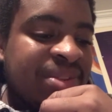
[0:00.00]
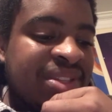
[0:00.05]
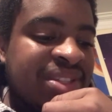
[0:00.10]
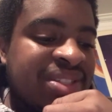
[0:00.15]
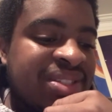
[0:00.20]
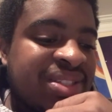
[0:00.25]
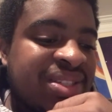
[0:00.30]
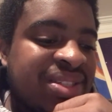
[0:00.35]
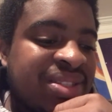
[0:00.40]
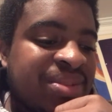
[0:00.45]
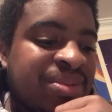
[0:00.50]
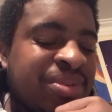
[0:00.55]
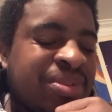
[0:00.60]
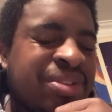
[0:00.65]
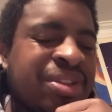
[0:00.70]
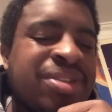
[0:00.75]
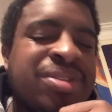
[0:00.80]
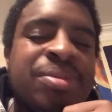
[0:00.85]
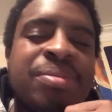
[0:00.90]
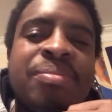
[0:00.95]
This is
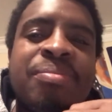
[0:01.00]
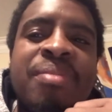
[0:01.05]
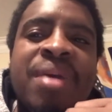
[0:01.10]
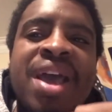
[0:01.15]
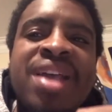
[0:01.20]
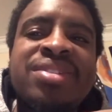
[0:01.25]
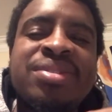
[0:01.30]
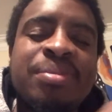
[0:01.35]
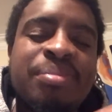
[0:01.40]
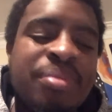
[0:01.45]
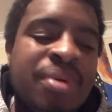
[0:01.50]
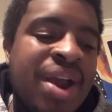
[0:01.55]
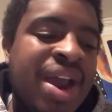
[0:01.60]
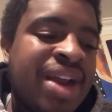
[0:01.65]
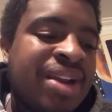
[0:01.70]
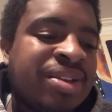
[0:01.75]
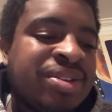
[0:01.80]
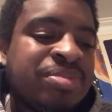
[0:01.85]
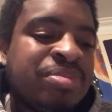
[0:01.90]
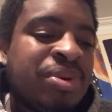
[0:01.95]
such a match of
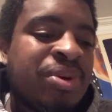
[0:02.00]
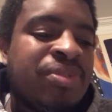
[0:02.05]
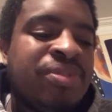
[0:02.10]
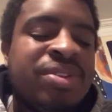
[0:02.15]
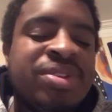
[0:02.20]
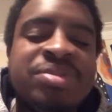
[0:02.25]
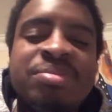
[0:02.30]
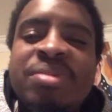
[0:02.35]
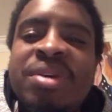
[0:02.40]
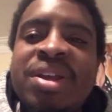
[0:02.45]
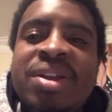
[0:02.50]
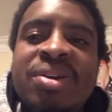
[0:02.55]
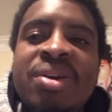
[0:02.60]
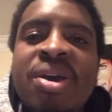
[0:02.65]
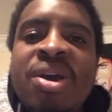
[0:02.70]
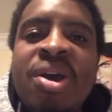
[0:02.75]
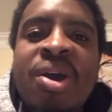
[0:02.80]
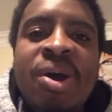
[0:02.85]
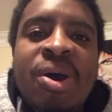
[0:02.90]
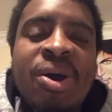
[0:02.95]
pride because both of these men
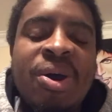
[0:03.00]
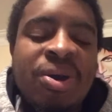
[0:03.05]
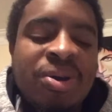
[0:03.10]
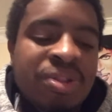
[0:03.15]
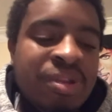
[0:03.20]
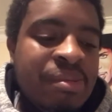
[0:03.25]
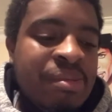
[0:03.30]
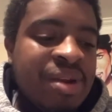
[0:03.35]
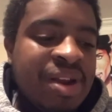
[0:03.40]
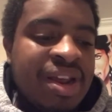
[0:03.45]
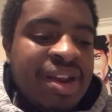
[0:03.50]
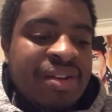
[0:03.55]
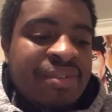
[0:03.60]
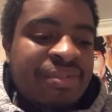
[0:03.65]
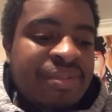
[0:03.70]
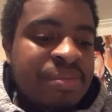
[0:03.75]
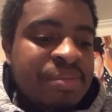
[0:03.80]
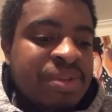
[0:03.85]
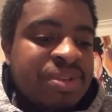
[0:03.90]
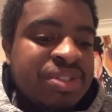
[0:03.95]
are
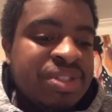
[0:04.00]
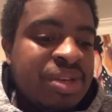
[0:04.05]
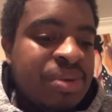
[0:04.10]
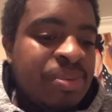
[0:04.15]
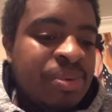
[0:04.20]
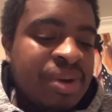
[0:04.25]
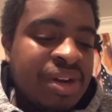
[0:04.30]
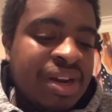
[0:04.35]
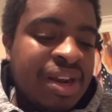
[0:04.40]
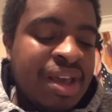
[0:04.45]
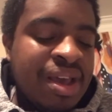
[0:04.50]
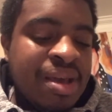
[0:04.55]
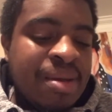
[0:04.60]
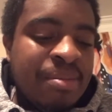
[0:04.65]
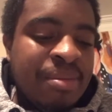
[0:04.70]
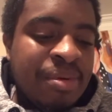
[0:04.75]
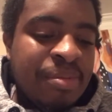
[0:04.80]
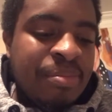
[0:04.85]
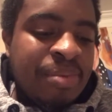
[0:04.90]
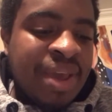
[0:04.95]
eliminated from the G1.
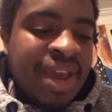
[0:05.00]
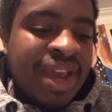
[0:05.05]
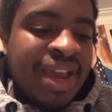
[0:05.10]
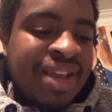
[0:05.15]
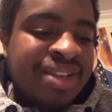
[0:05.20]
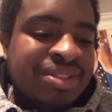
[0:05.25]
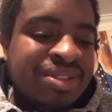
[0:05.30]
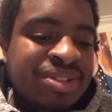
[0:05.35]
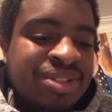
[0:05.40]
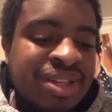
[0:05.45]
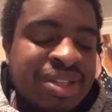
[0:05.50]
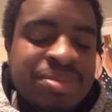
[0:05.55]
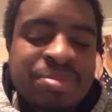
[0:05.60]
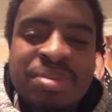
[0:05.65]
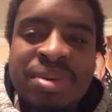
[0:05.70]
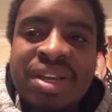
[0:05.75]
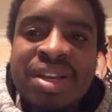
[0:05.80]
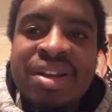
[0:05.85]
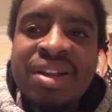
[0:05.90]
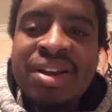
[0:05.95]
But Page just
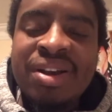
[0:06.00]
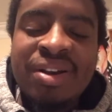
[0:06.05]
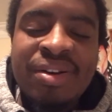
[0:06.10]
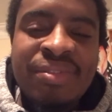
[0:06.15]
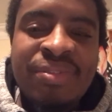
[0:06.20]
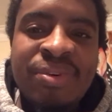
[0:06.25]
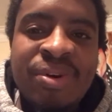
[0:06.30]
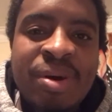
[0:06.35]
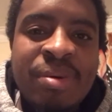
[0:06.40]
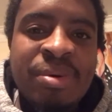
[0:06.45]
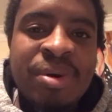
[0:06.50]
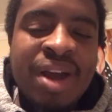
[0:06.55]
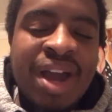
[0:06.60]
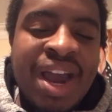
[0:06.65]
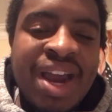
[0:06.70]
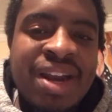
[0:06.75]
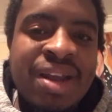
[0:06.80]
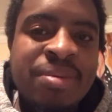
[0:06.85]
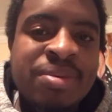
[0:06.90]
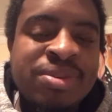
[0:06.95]
beat a former
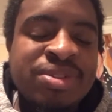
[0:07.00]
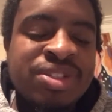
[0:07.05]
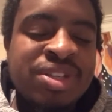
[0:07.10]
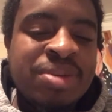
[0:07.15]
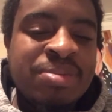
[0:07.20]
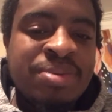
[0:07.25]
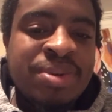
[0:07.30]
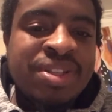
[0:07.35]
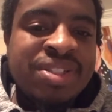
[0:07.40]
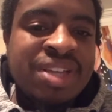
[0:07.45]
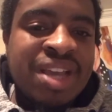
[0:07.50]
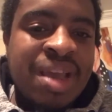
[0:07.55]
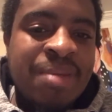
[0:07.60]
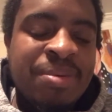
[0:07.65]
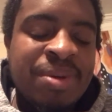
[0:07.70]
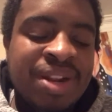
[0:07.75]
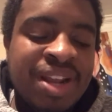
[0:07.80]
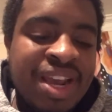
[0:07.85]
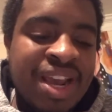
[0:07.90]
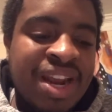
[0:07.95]
IWGP
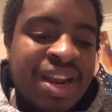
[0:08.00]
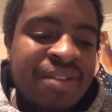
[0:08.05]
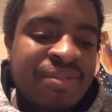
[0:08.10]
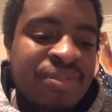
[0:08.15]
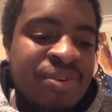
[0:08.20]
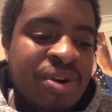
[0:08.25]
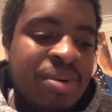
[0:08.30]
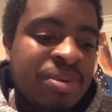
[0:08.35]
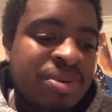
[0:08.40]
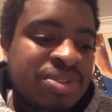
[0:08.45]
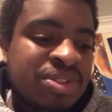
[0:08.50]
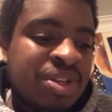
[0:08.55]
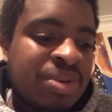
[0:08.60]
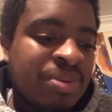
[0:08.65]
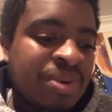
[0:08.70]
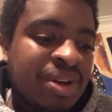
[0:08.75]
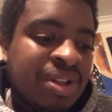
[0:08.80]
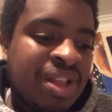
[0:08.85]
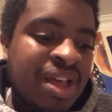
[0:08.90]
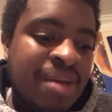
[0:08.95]
champion and a former
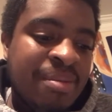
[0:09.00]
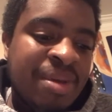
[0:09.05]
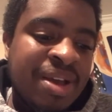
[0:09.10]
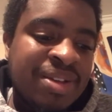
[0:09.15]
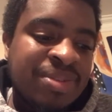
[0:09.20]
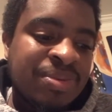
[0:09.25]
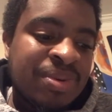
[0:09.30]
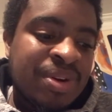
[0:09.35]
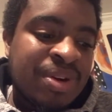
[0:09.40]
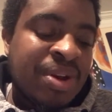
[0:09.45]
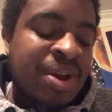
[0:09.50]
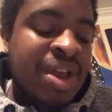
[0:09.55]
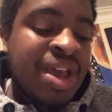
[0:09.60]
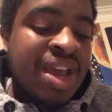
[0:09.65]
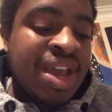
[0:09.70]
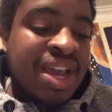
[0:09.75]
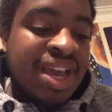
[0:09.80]
G1 Climax winner.